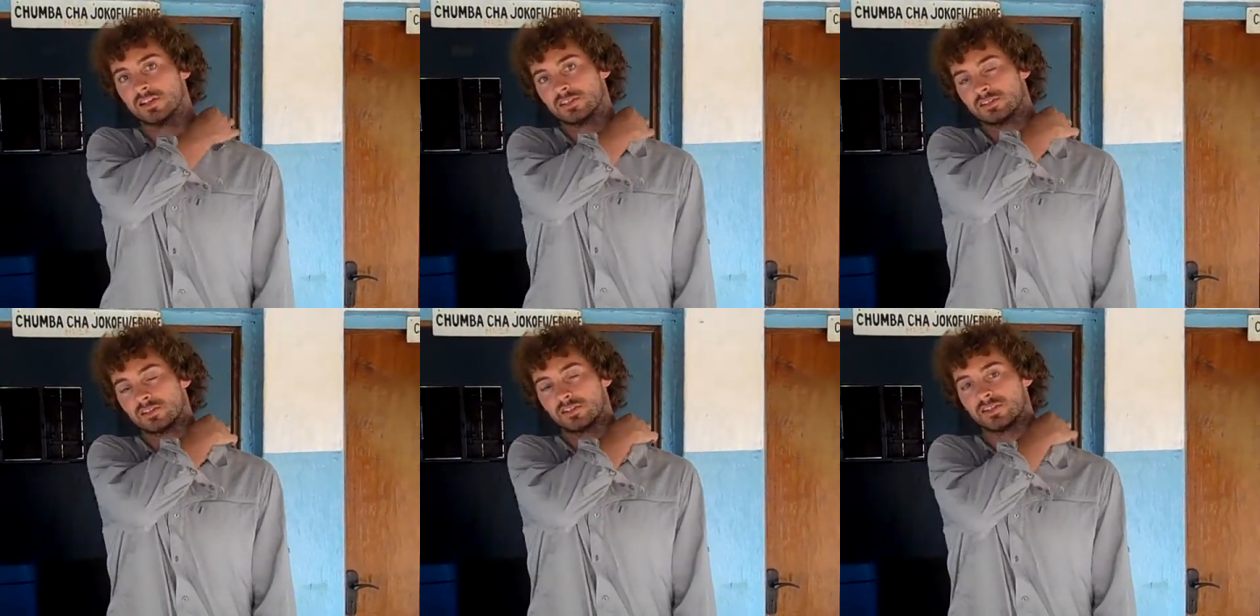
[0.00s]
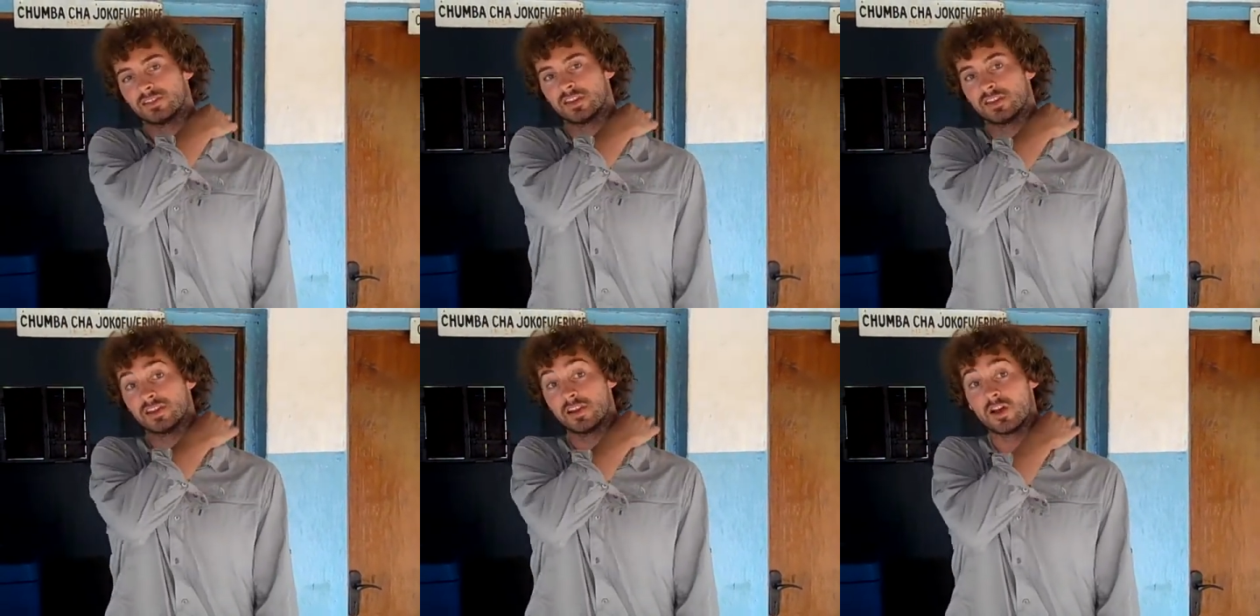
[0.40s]
so that
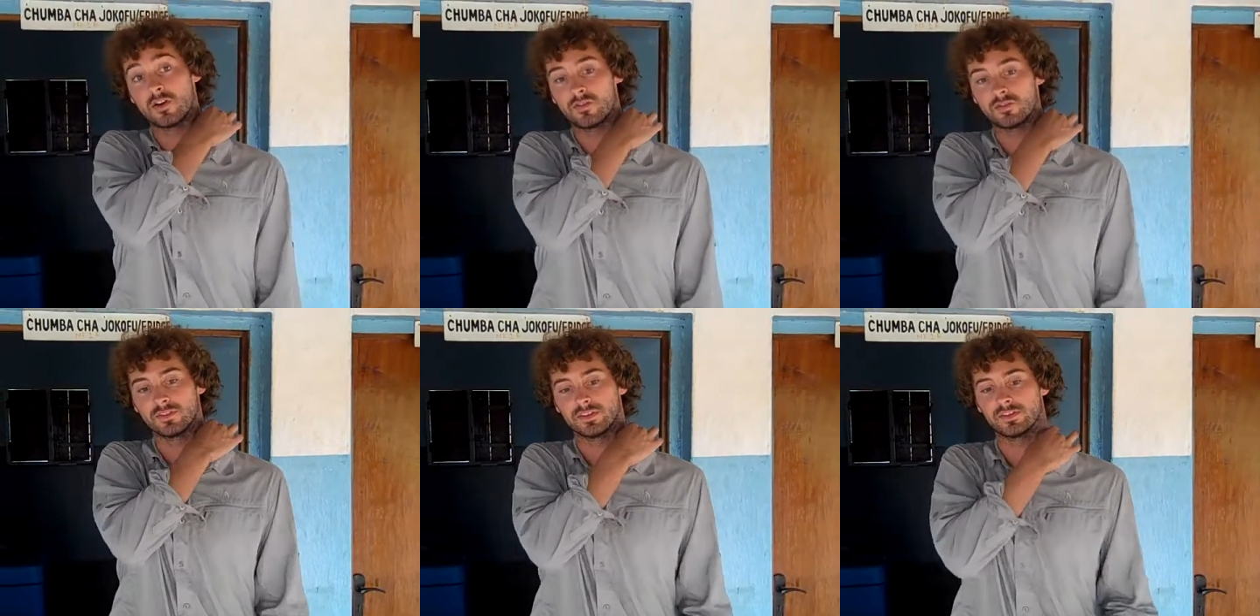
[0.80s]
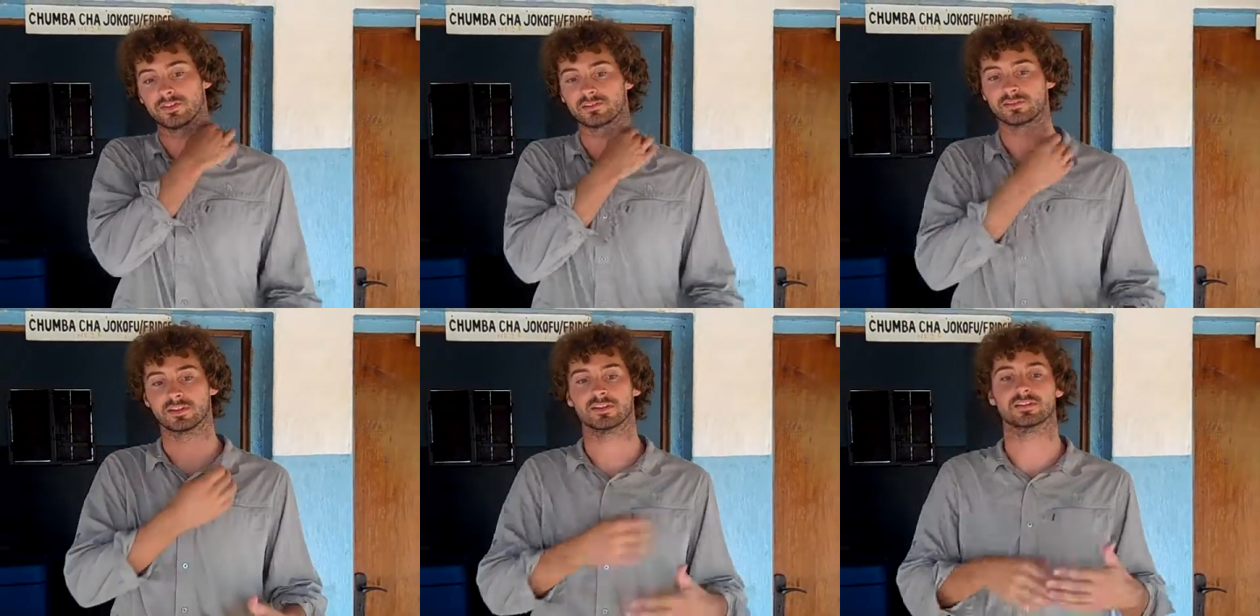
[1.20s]
they know in the
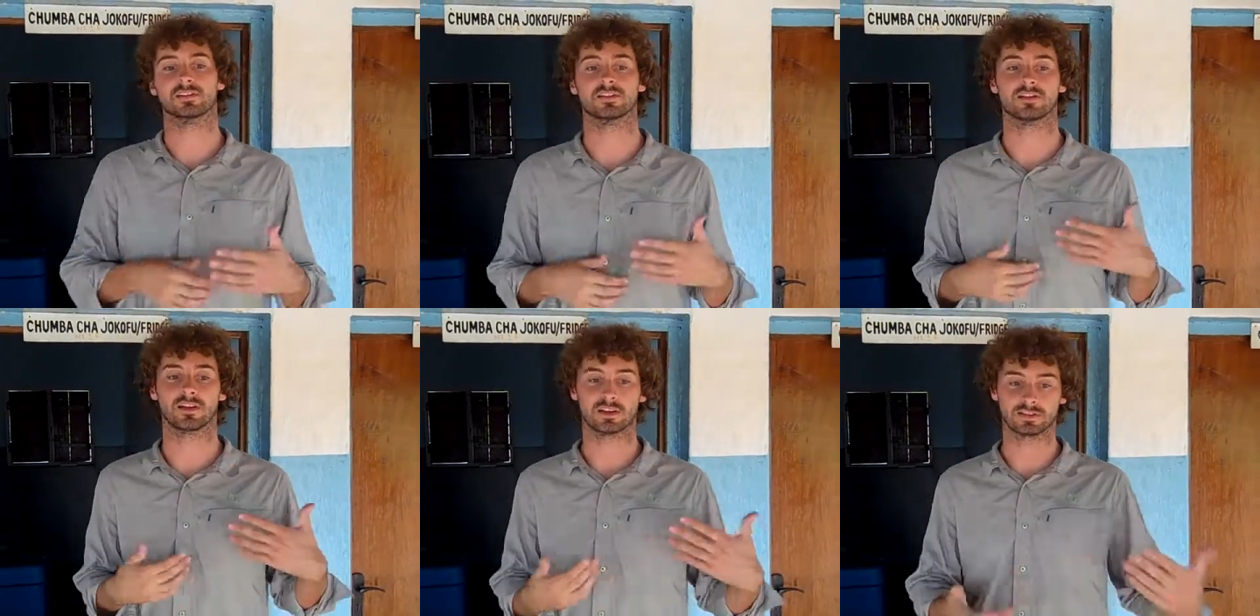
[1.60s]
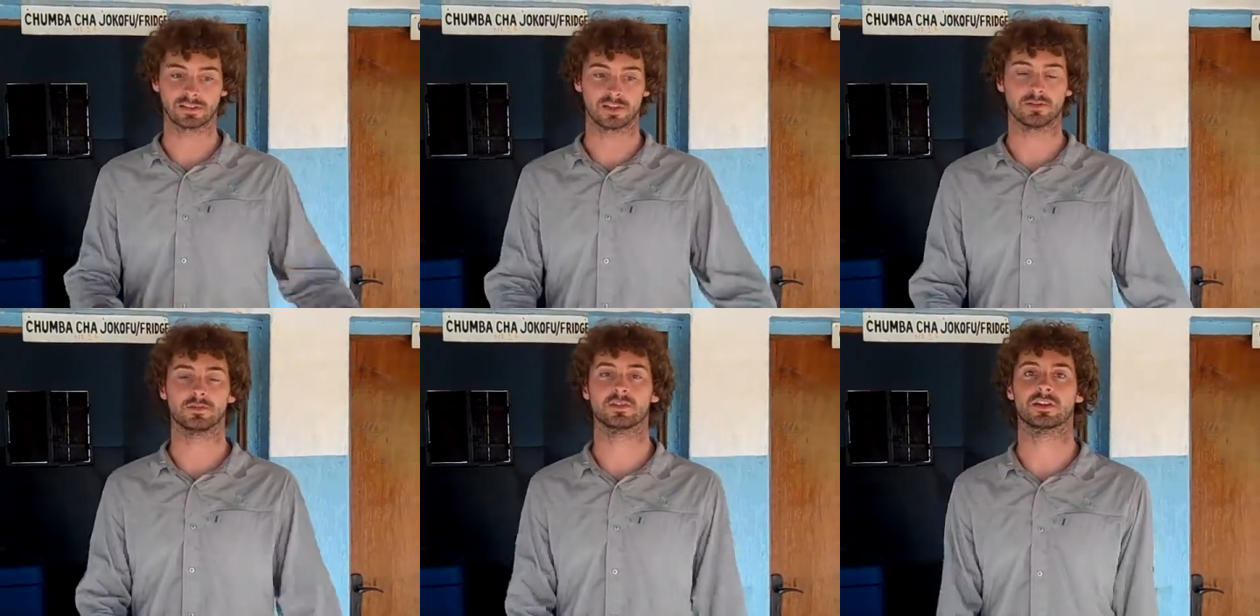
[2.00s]
district that they're
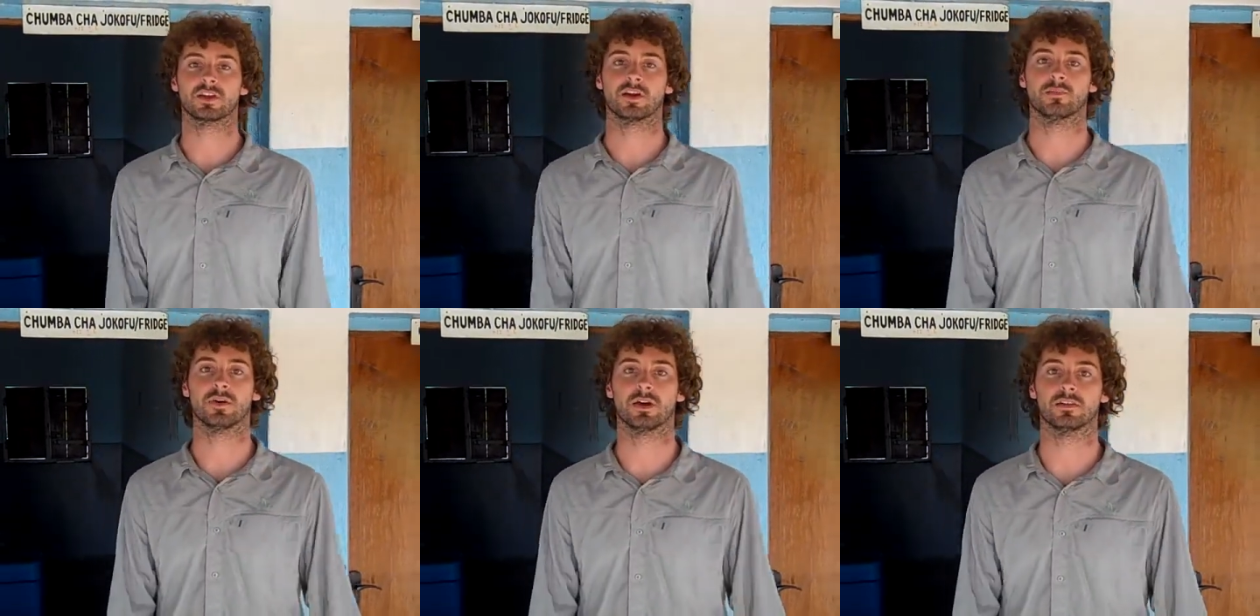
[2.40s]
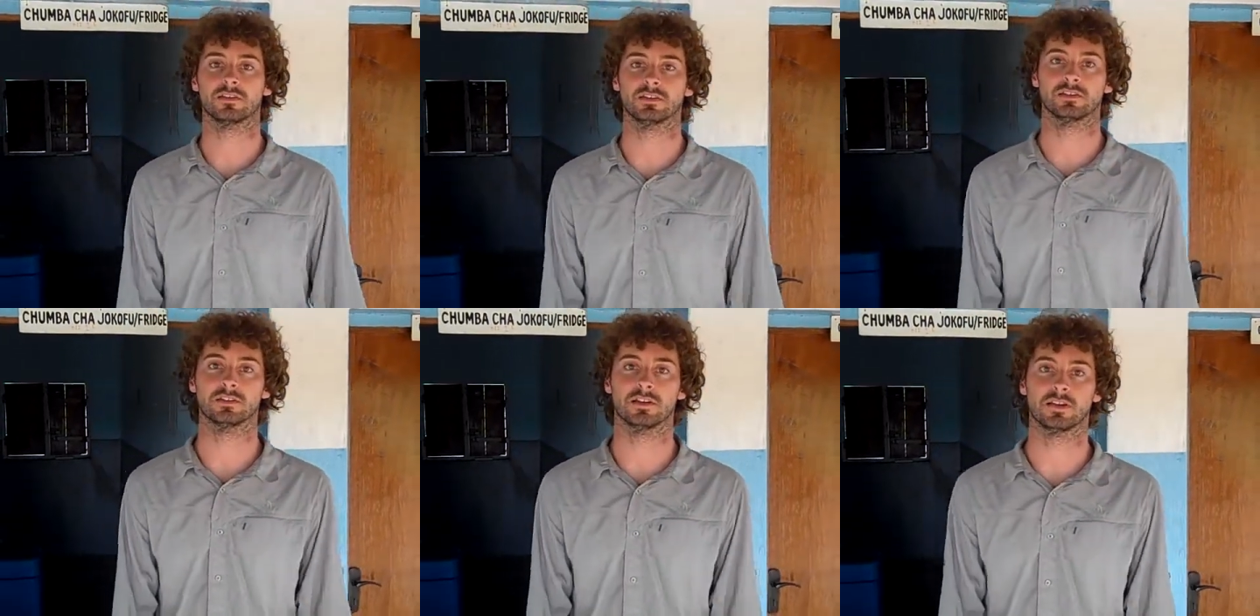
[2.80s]
actually able to come out
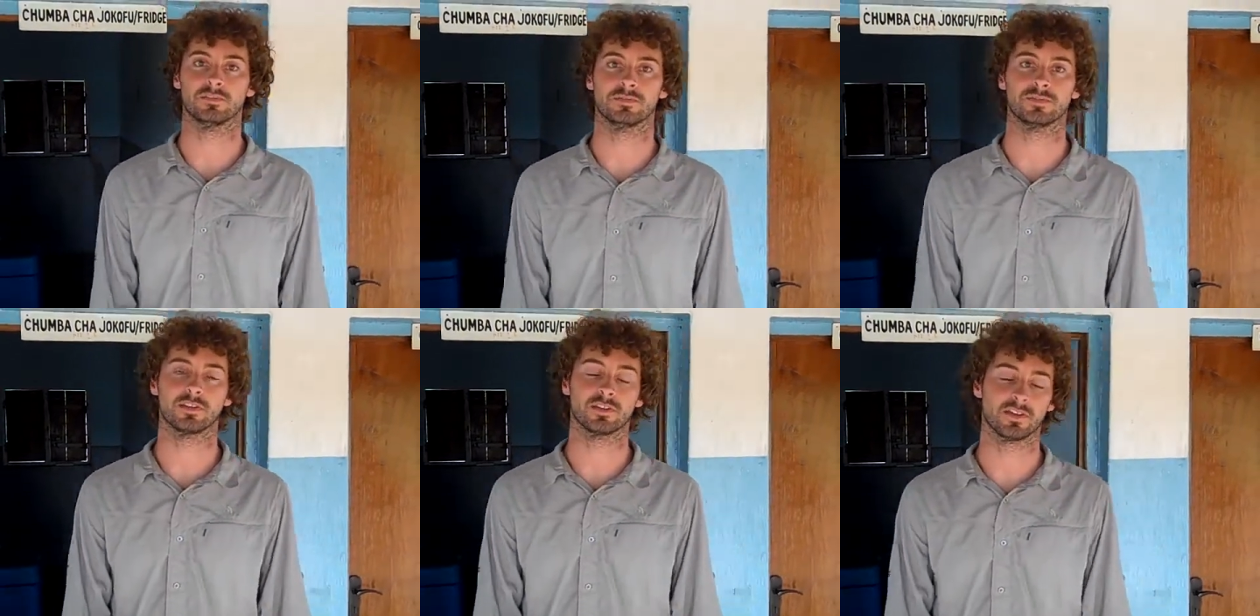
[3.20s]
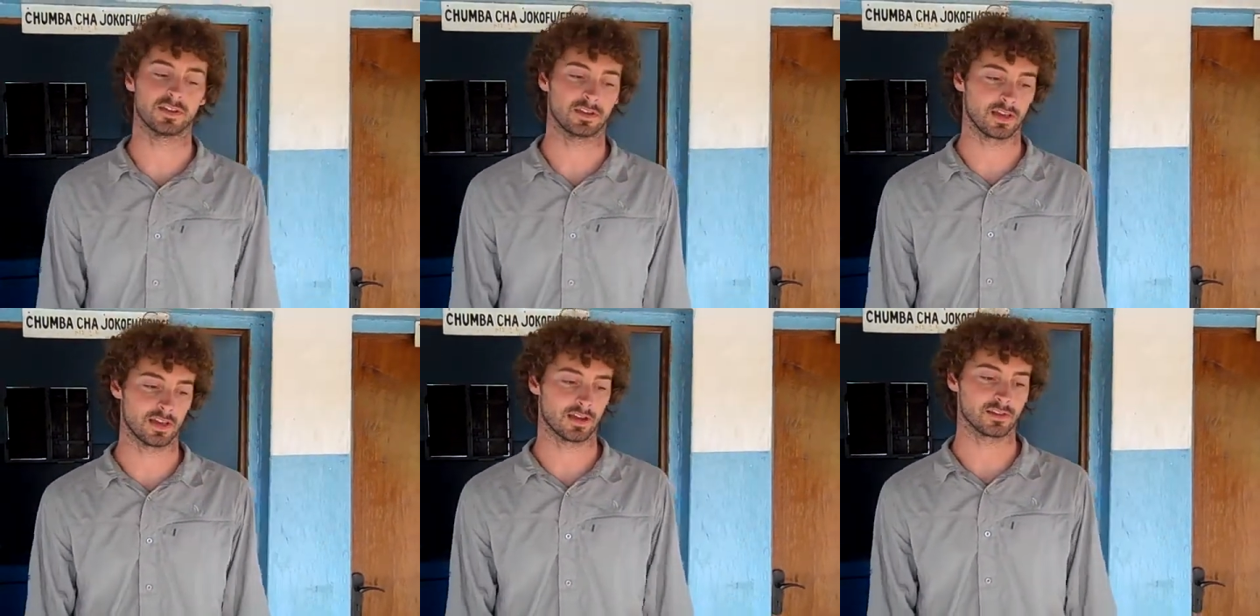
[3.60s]
and fill
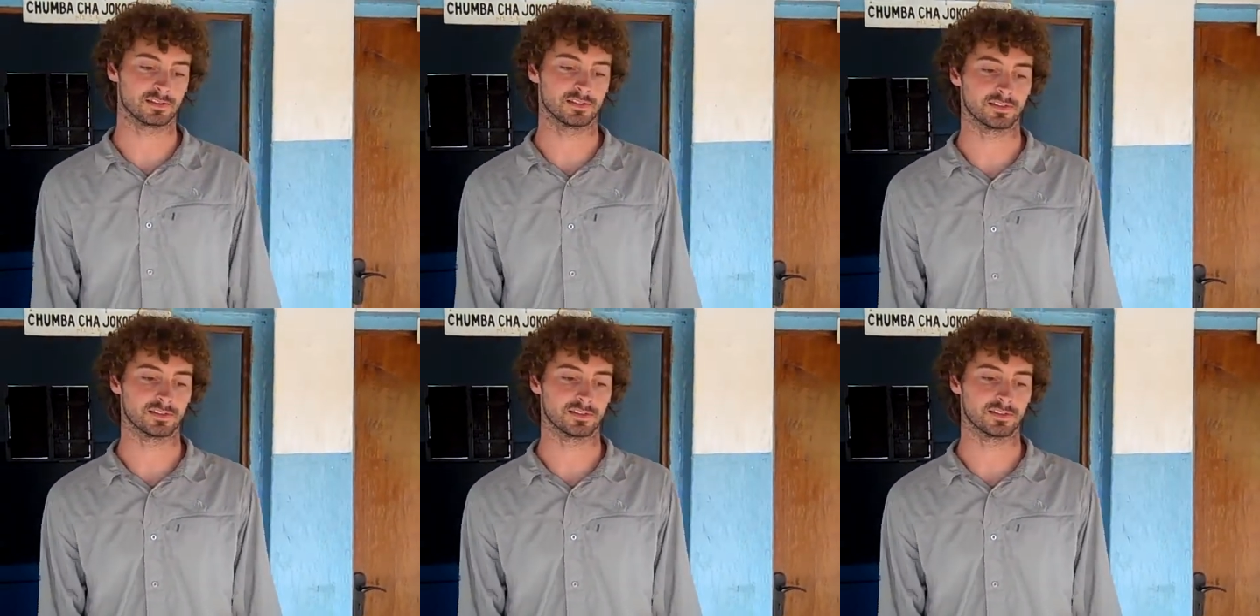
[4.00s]
that gas.